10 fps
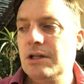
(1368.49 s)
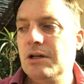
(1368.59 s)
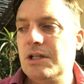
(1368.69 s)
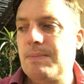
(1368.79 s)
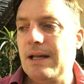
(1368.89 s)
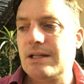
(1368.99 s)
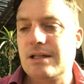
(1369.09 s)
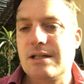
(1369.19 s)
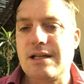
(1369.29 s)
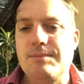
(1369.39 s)
who'd spent
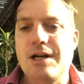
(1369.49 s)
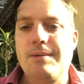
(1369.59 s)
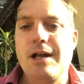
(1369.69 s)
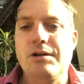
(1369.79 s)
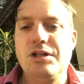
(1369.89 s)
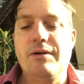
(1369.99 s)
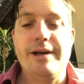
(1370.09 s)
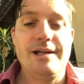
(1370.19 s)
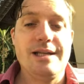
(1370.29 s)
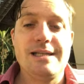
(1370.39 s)
some time in
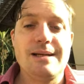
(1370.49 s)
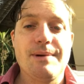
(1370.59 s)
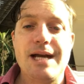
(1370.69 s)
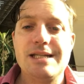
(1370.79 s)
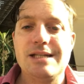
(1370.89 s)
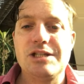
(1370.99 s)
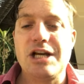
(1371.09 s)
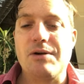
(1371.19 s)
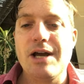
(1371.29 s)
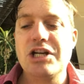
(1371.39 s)
Algeria, in some cases
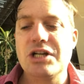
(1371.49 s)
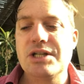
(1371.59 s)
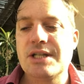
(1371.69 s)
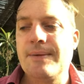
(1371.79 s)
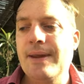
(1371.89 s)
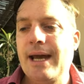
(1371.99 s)
generations,